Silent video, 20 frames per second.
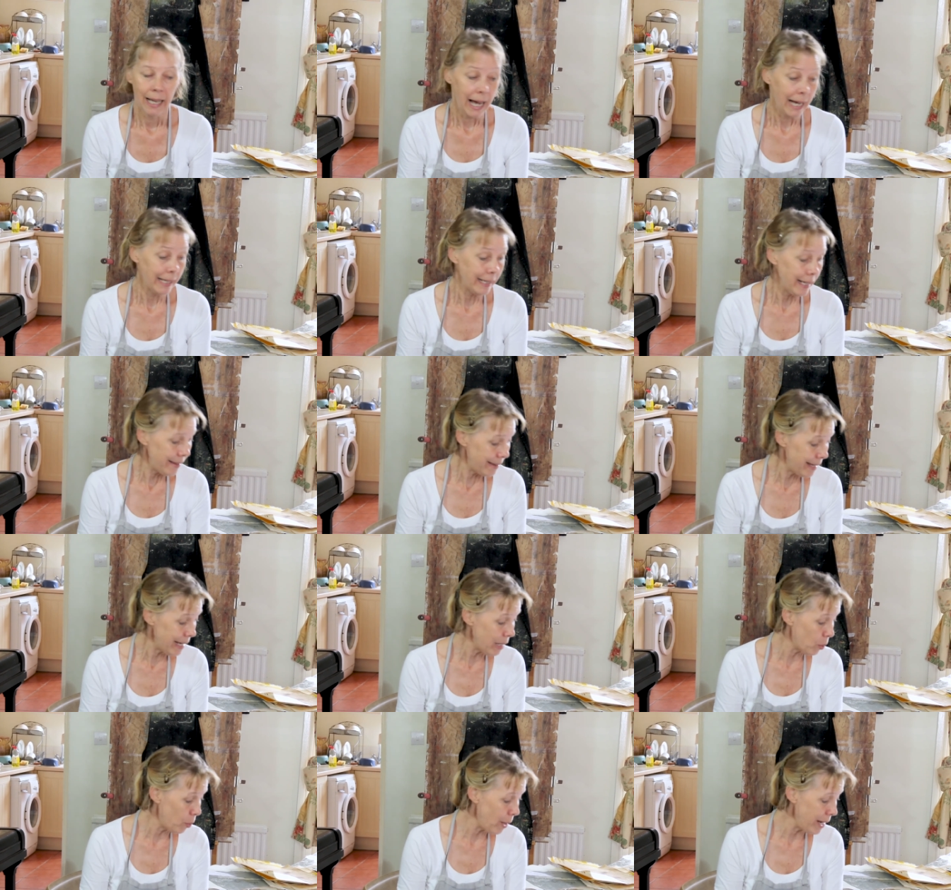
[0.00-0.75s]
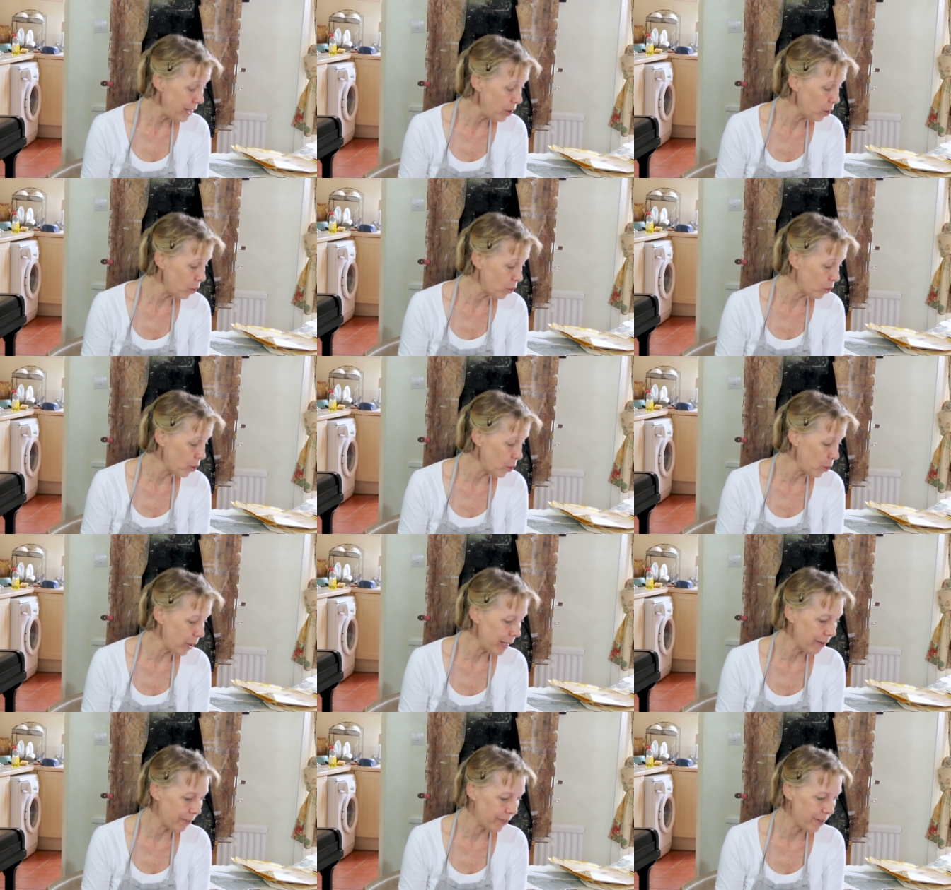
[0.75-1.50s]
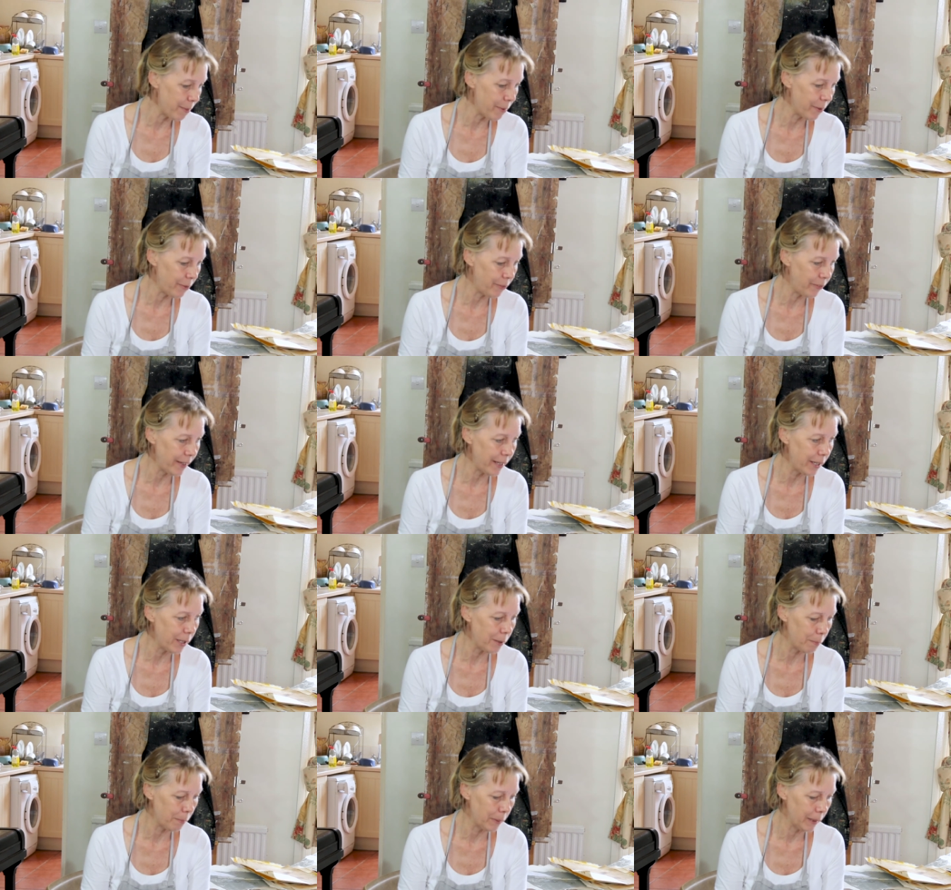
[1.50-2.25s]
And I think when you're drawing from the
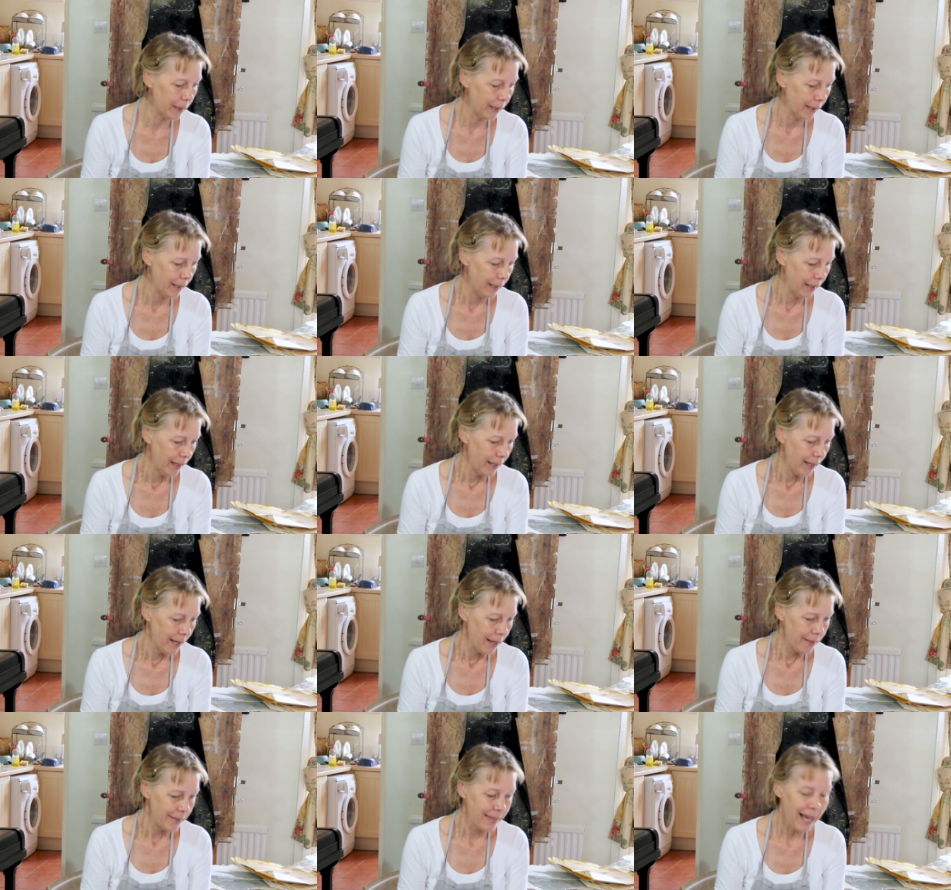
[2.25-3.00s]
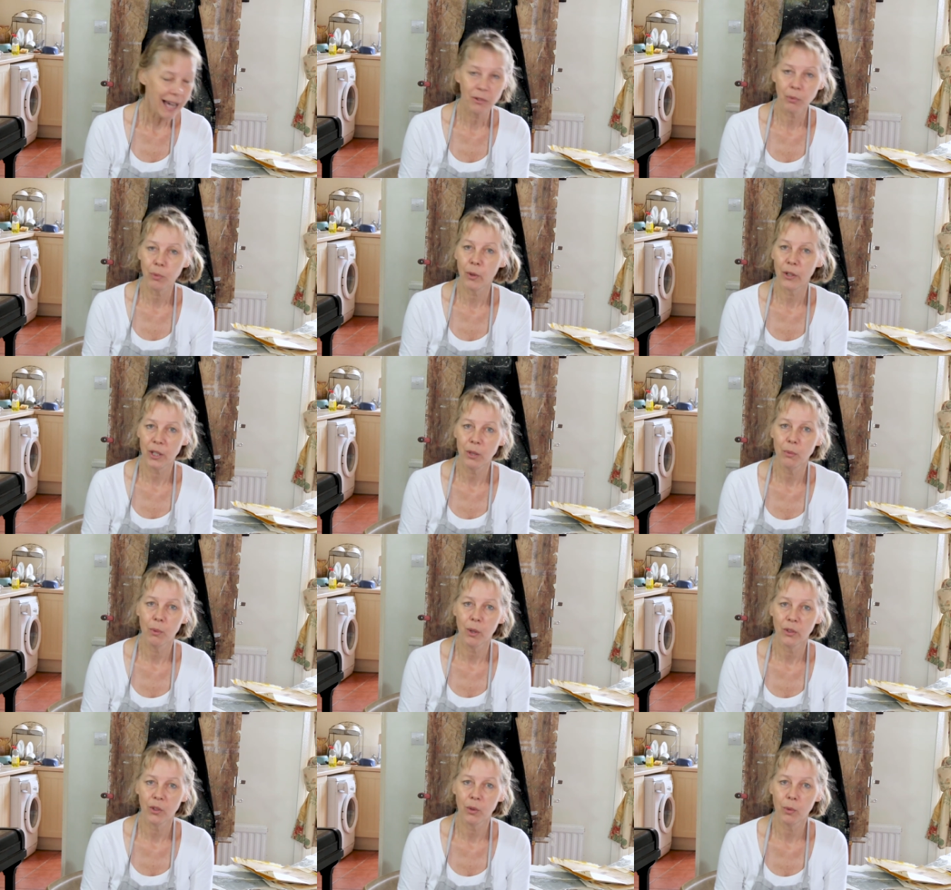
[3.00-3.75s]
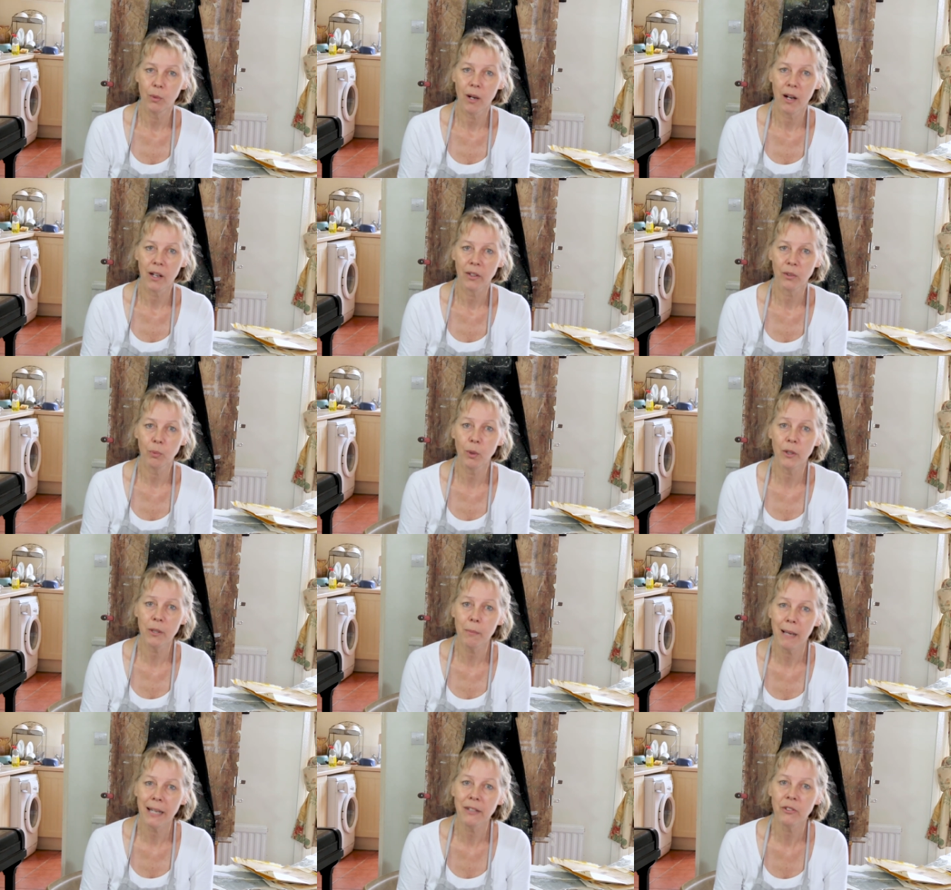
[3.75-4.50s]
film, that's what you want to ask.
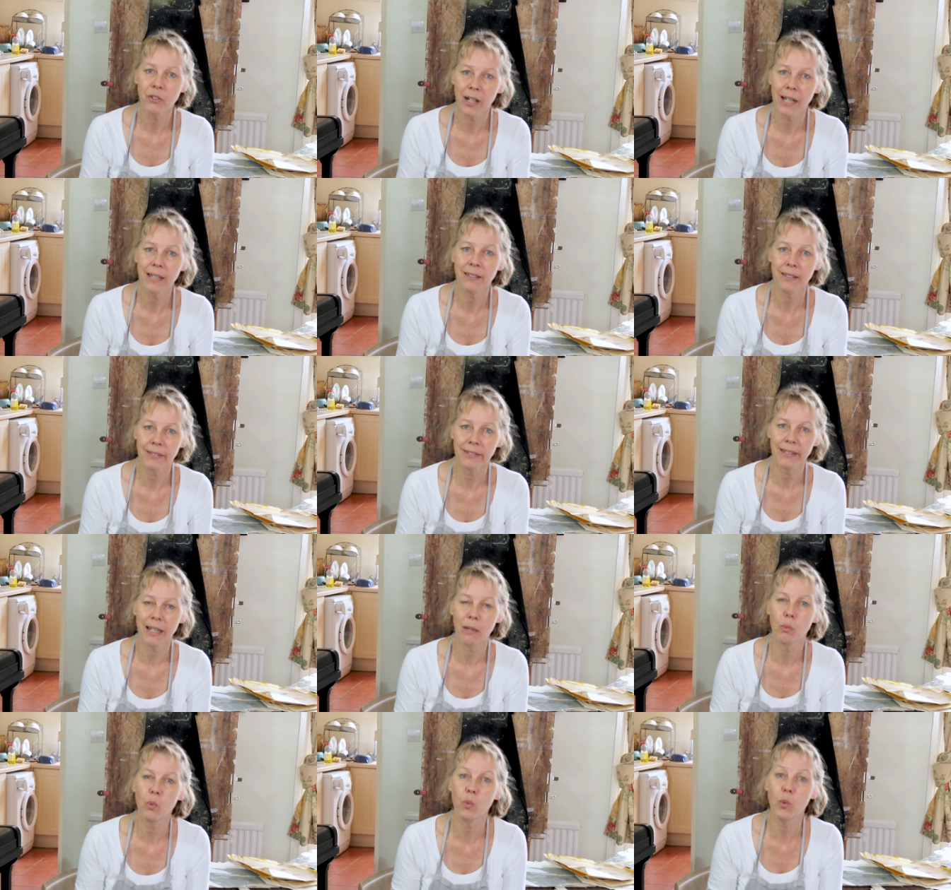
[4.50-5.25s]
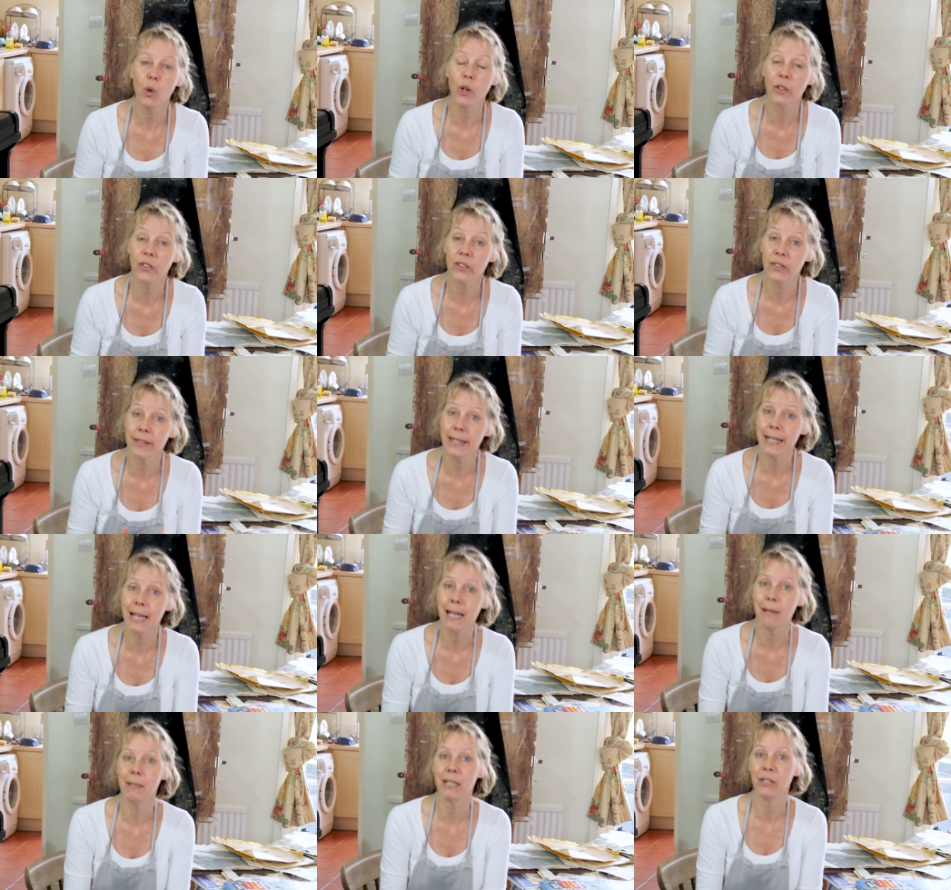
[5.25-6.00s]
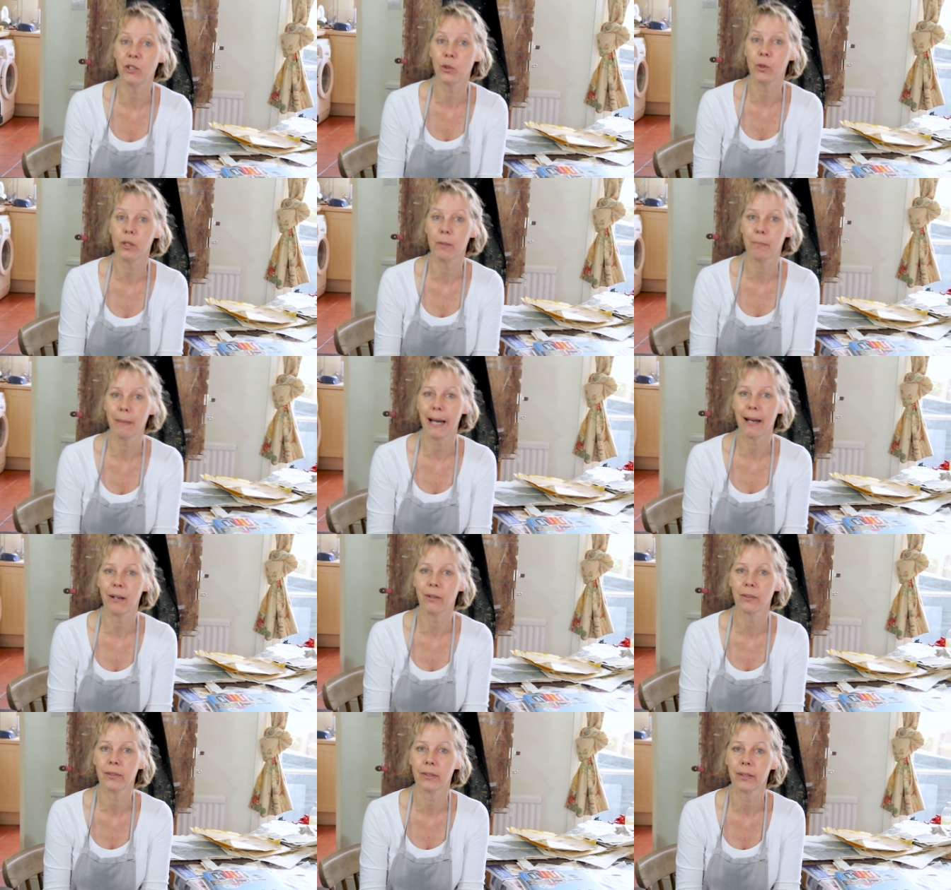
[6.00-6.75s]
What am I trying to say? What's the image all
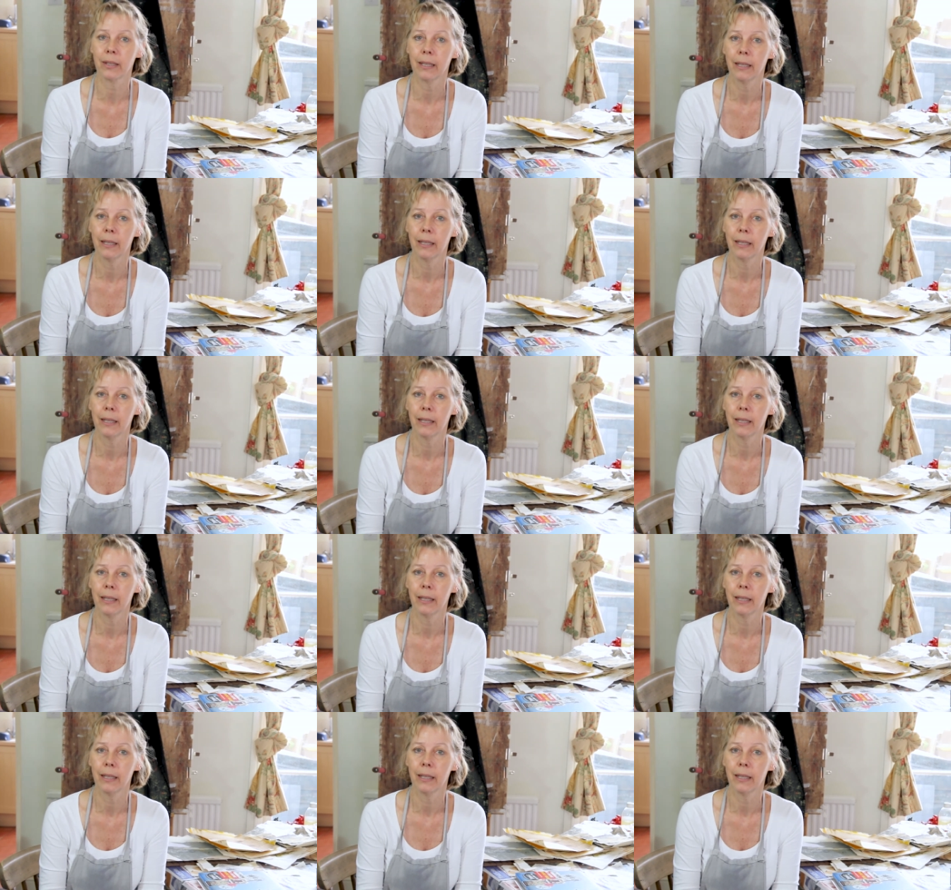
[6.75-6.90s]
about?